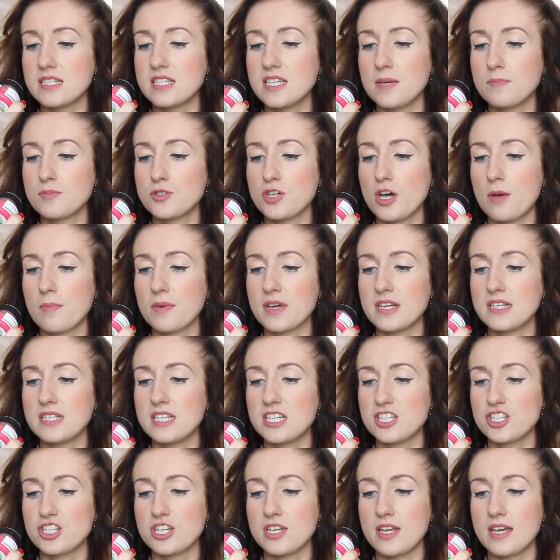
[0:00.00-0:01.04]
tip-top
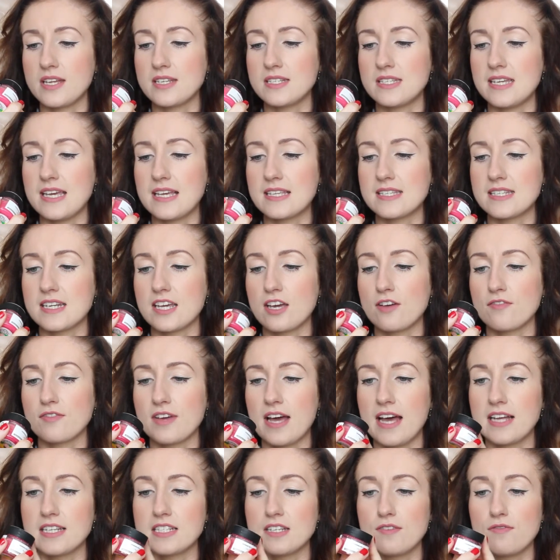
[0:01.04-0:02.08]
condition and tasting of
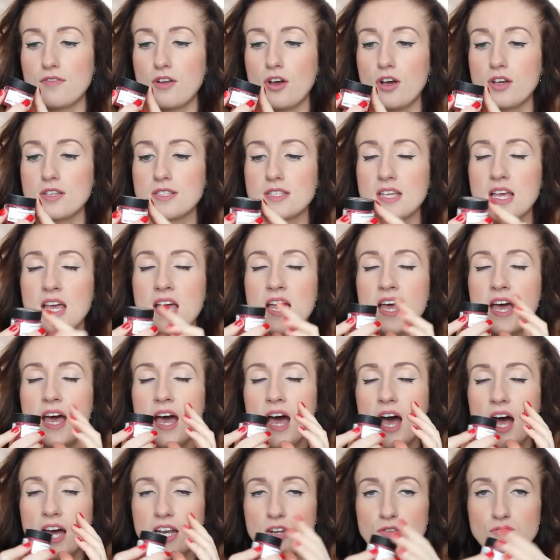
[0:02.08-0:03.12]
candy floss,
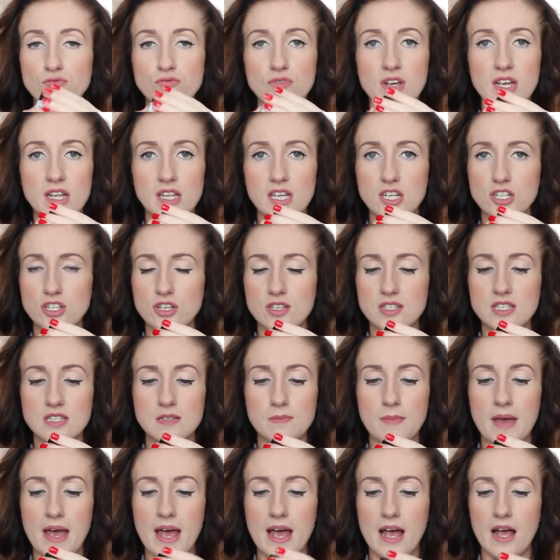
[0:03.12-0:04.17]
and it really does
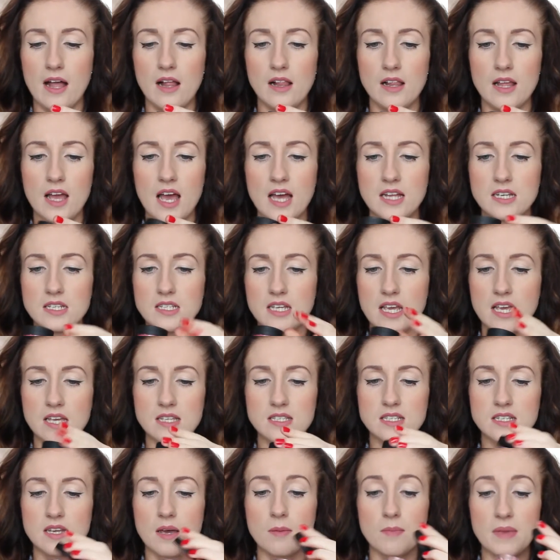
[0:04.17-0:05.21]
smell and
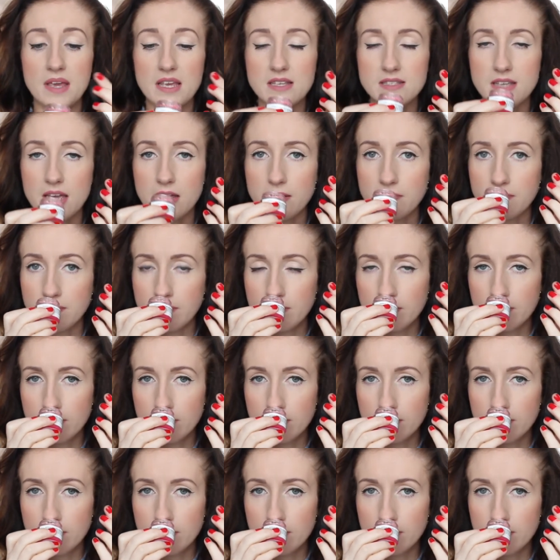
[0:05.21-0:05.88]
taste amazing.